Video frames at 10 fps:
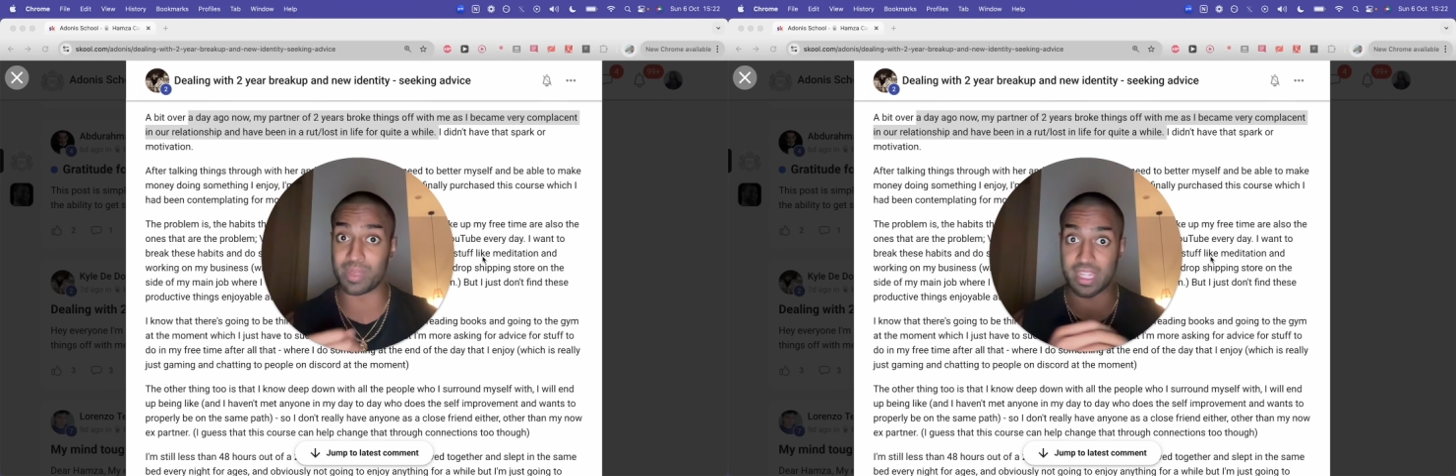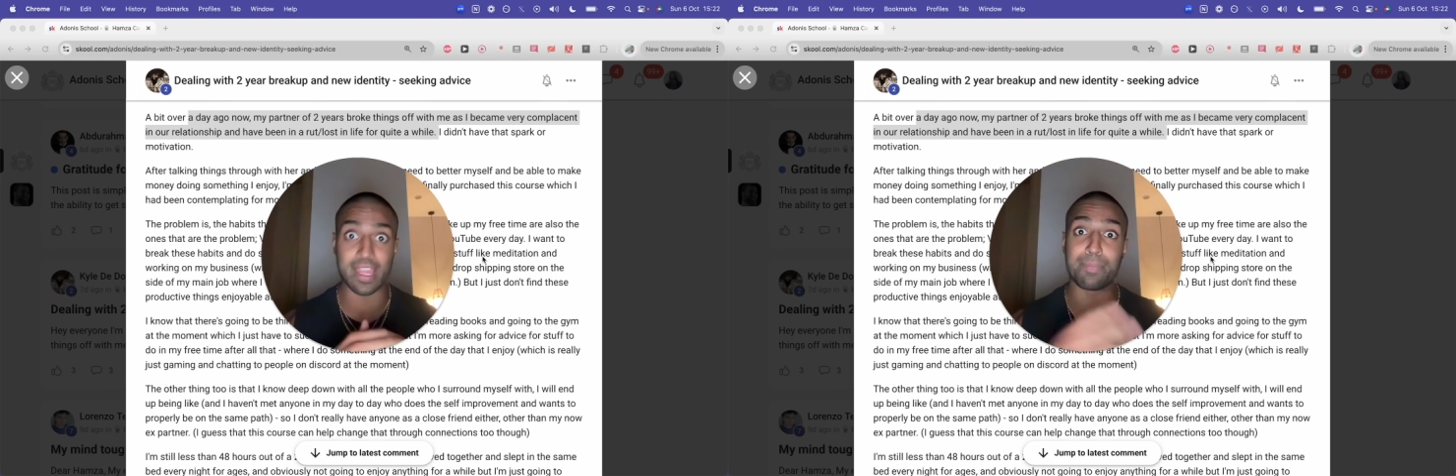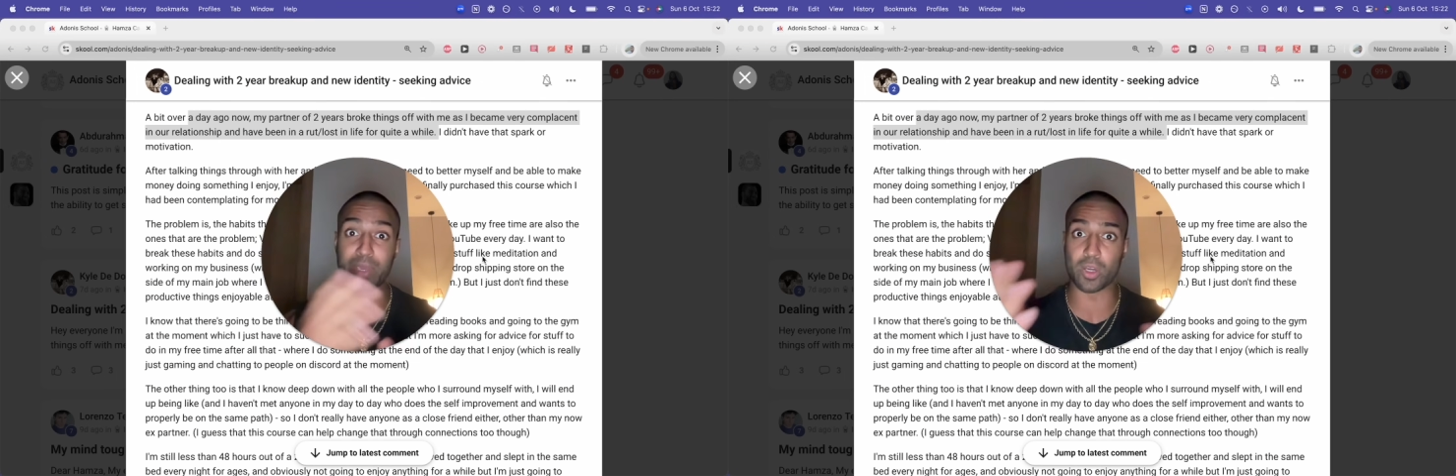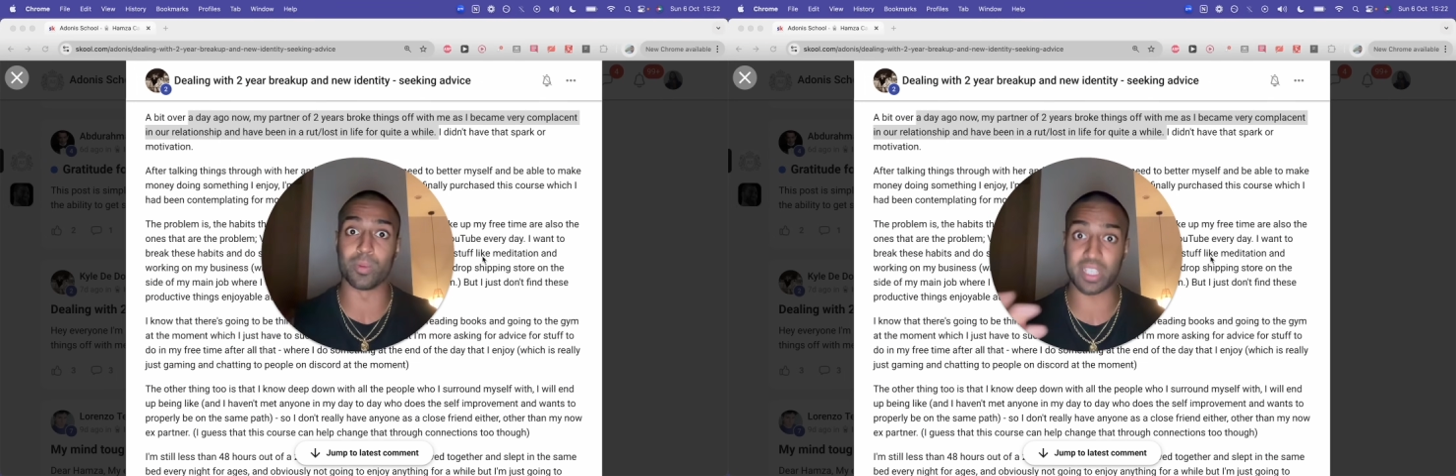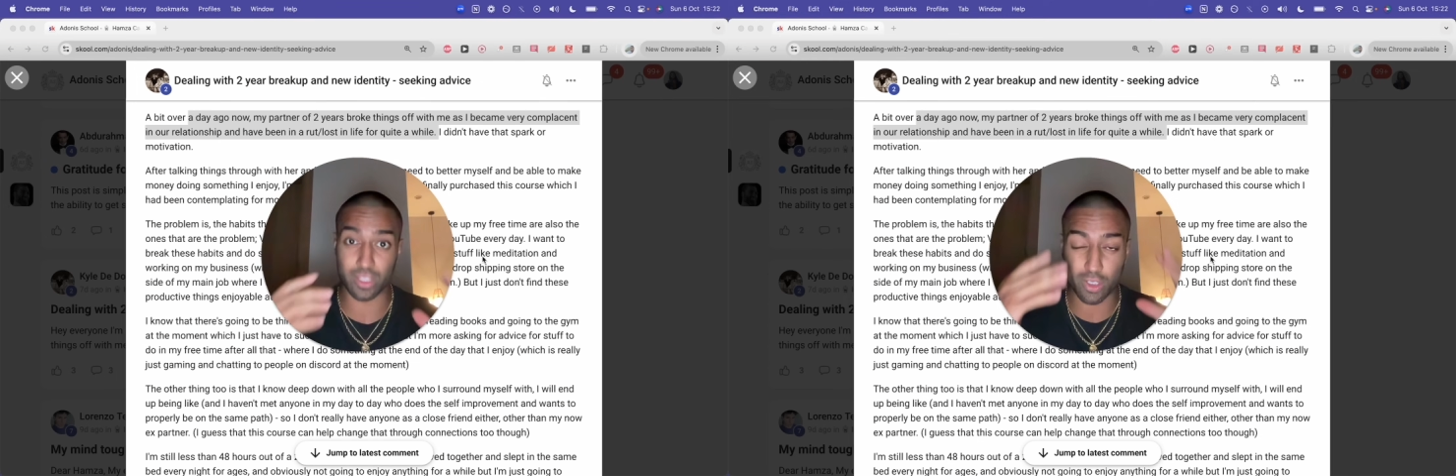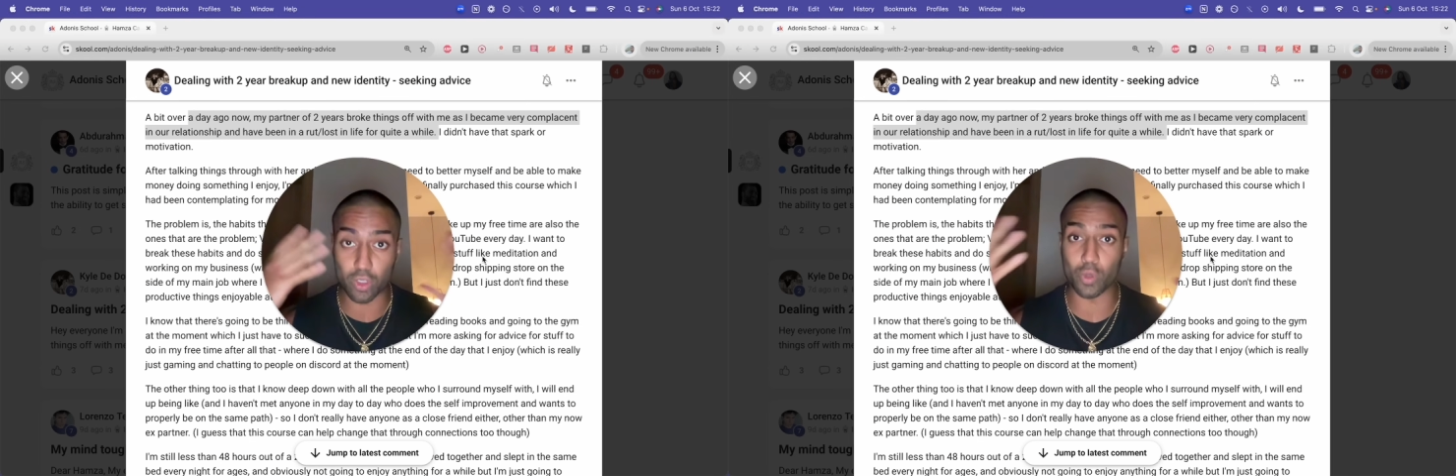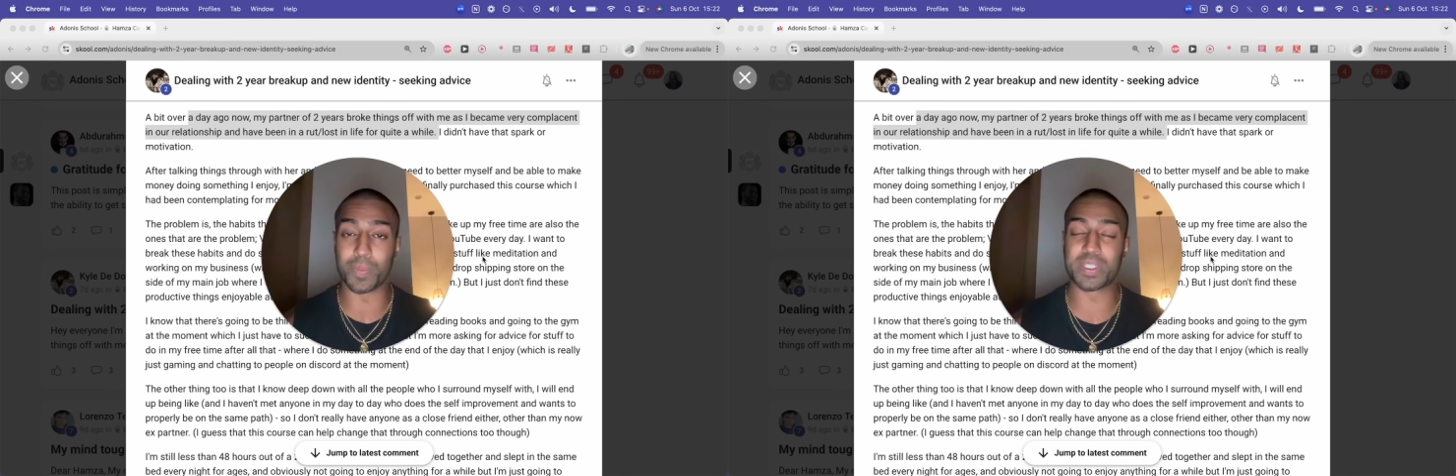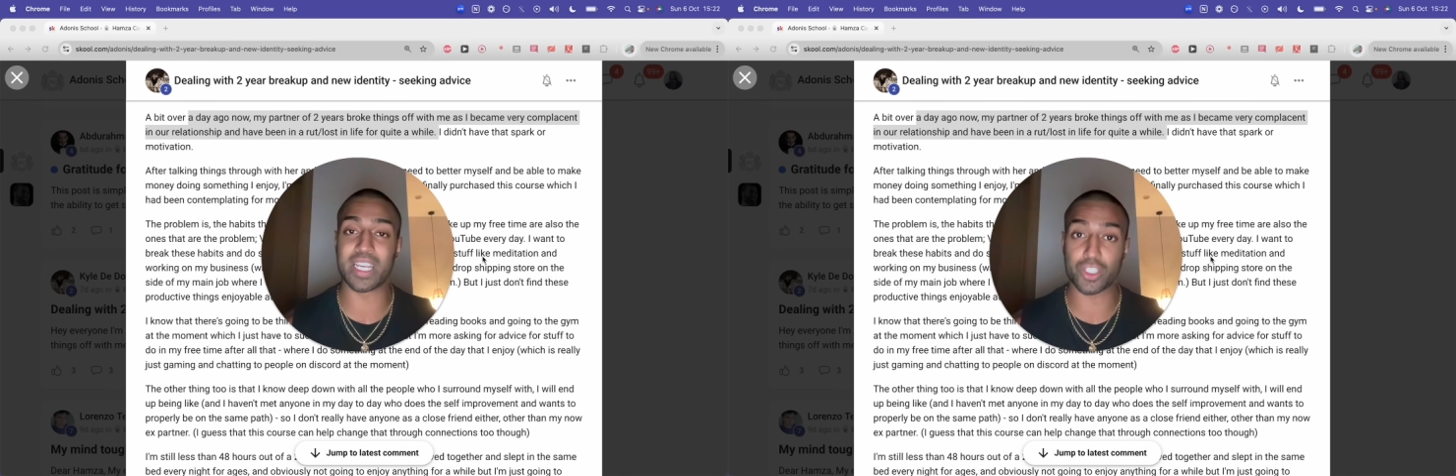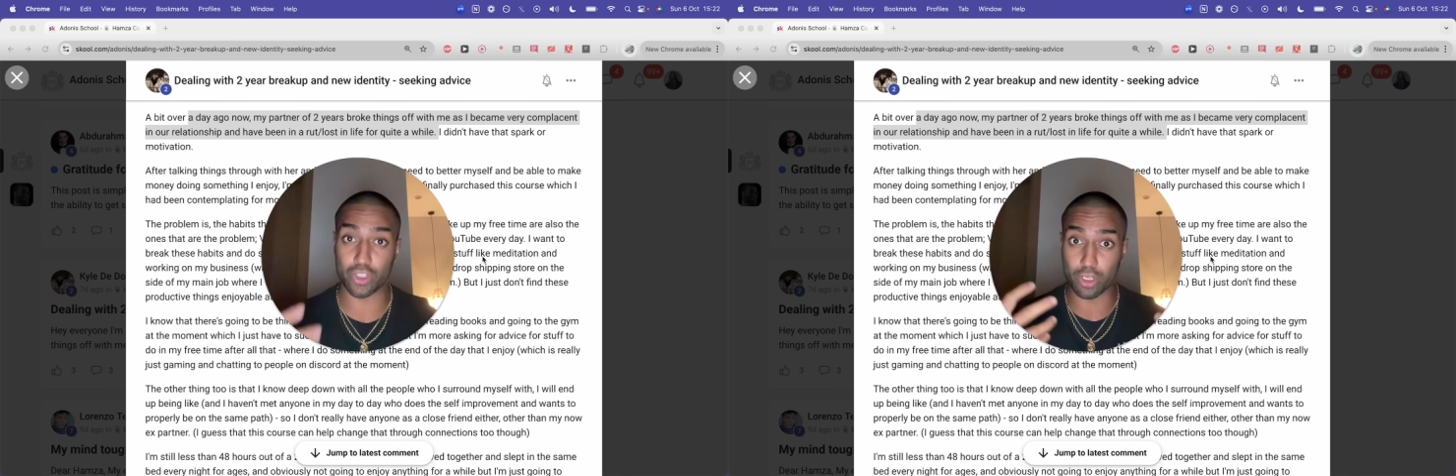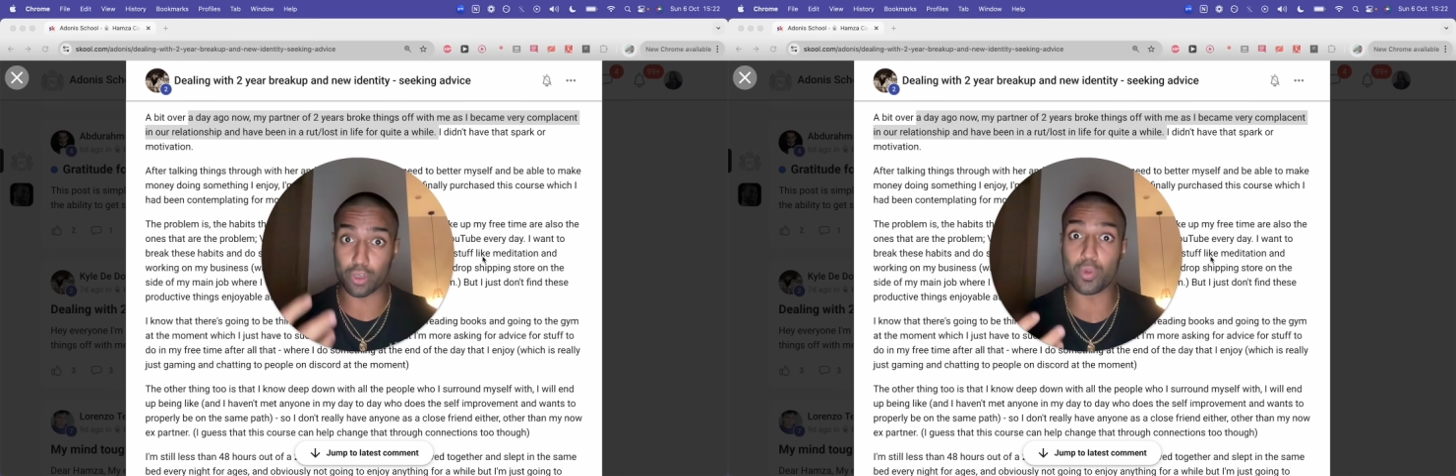and then that becomes like the new
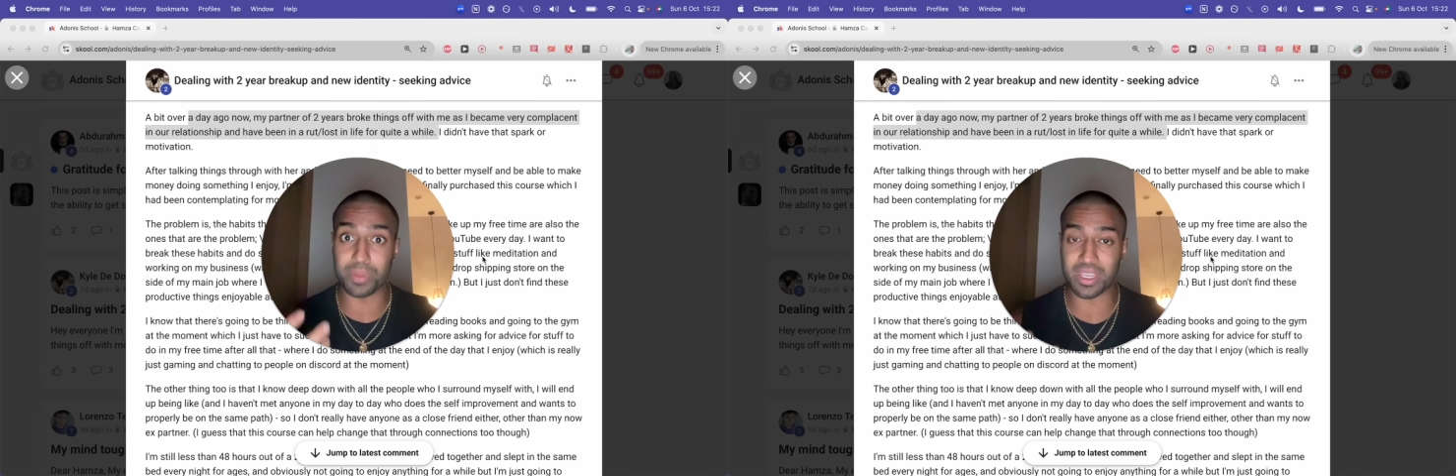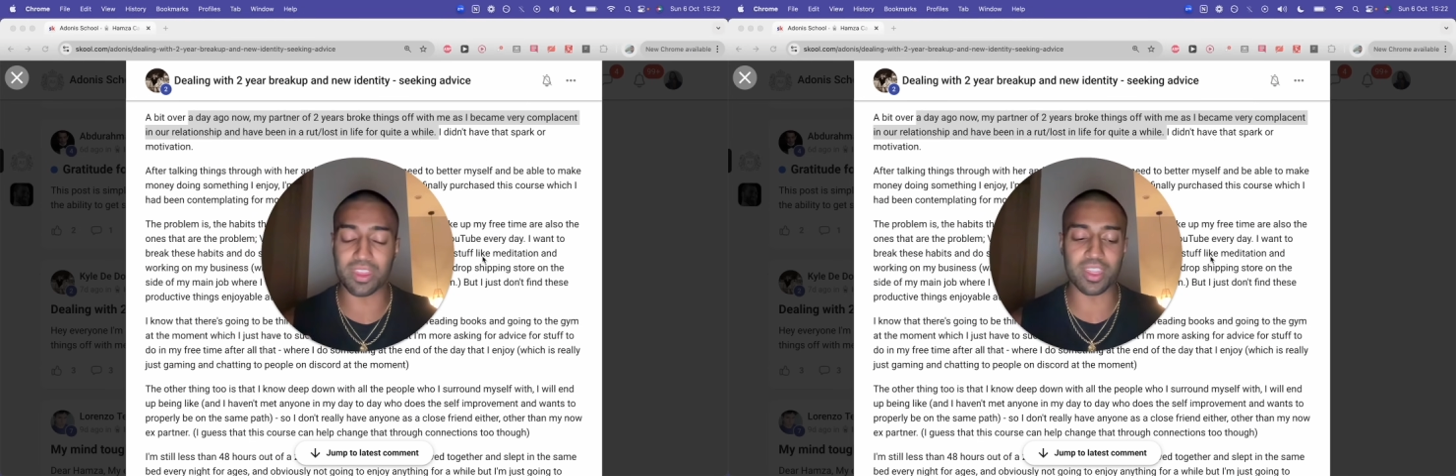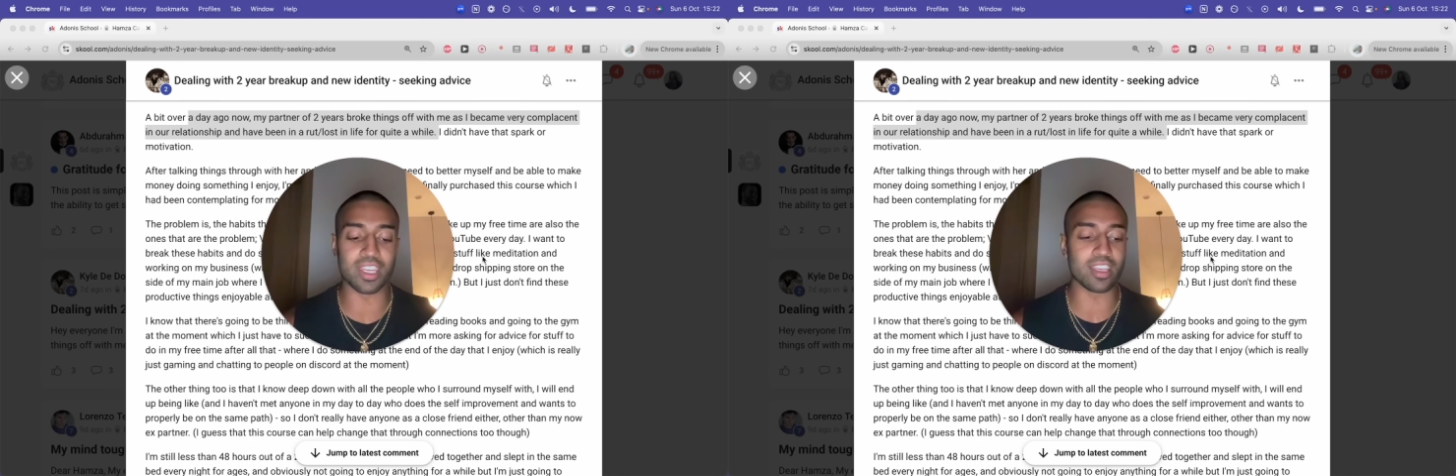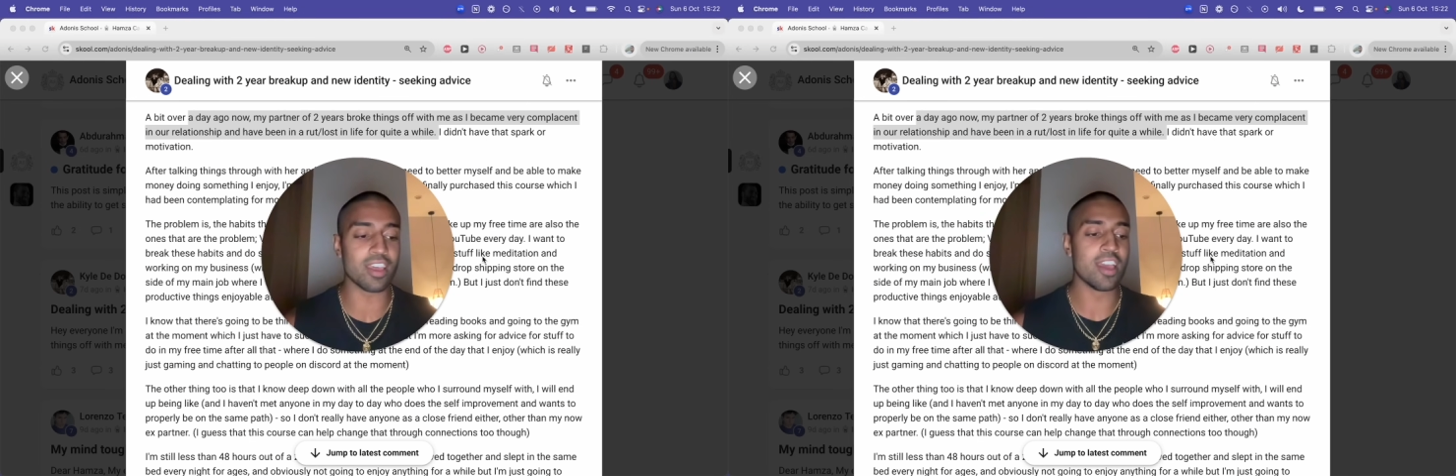obsession, the new big thing.